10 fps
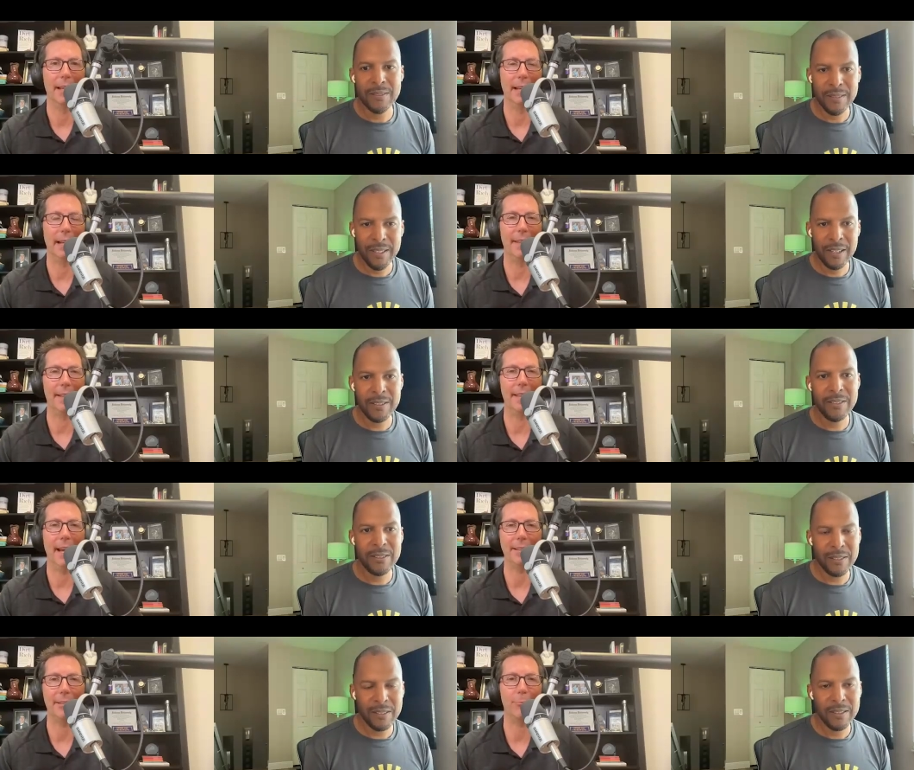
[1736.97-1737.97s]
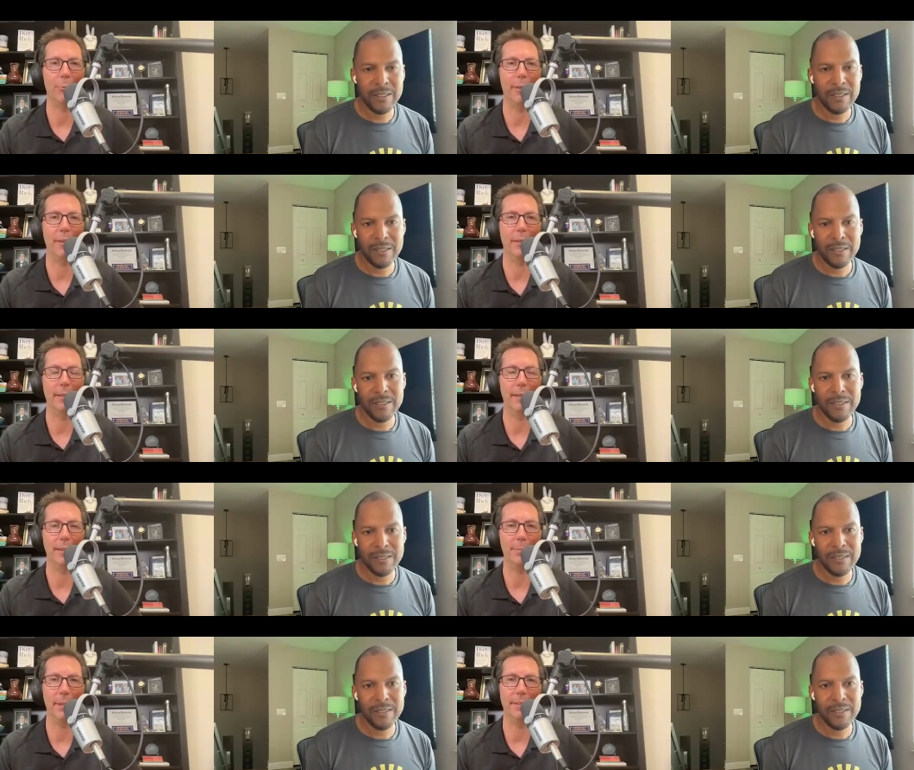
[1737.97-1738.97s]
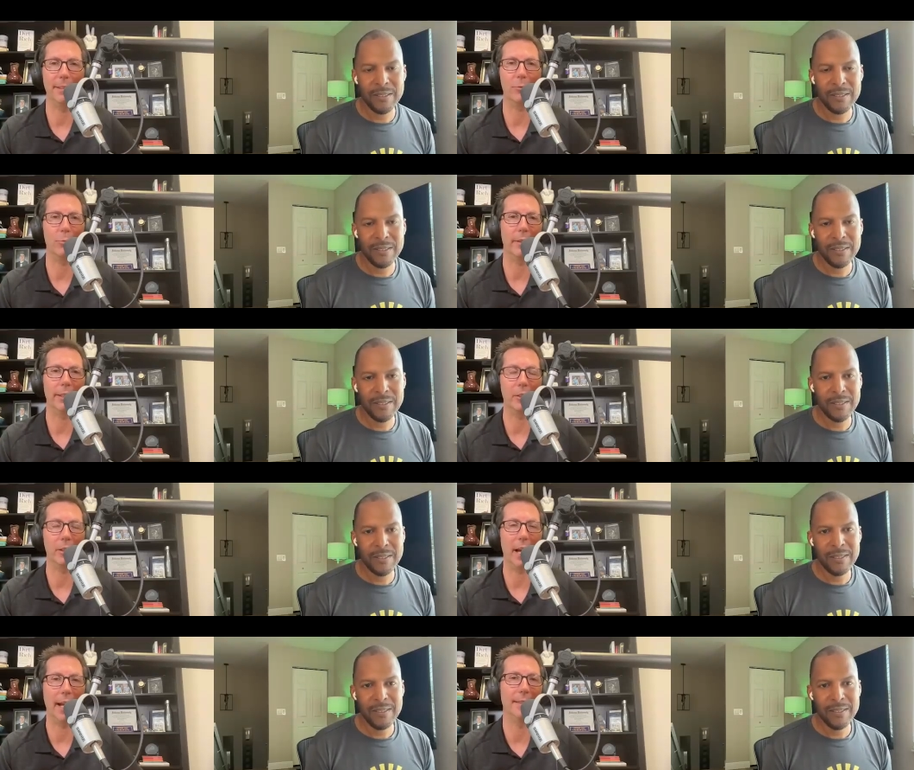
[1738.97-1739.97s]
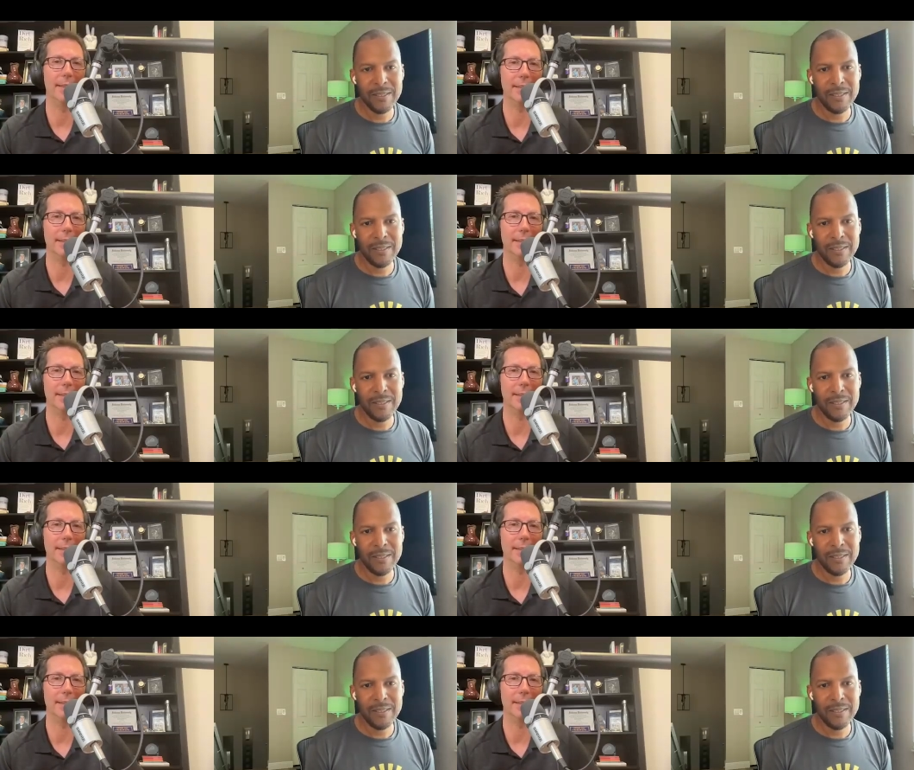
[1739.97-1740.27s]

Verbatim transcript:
Speaker 1: And I think yes. that's where the this business really shines, is it